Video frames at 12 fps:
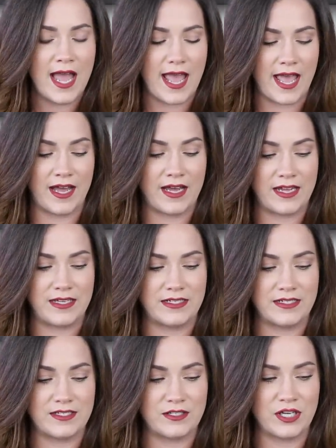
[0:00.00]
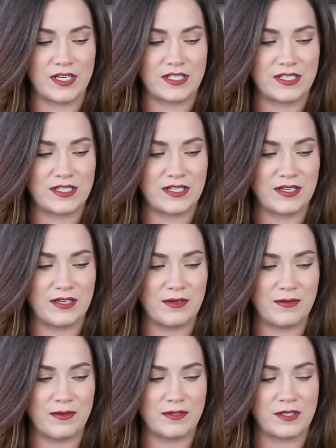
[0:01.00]
and just
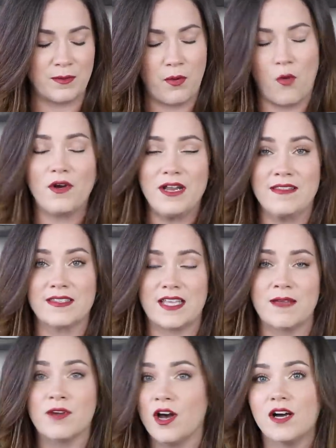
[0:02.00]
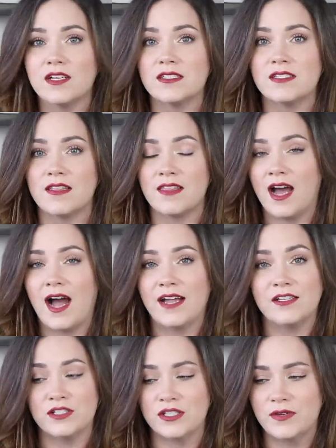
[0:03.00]
supporting the same cause that
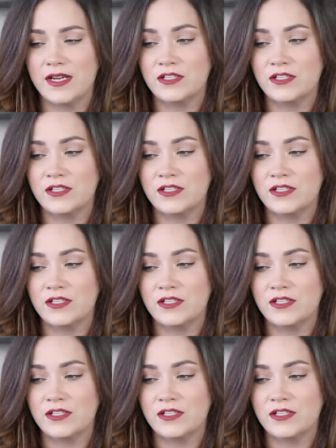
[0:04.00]
I do.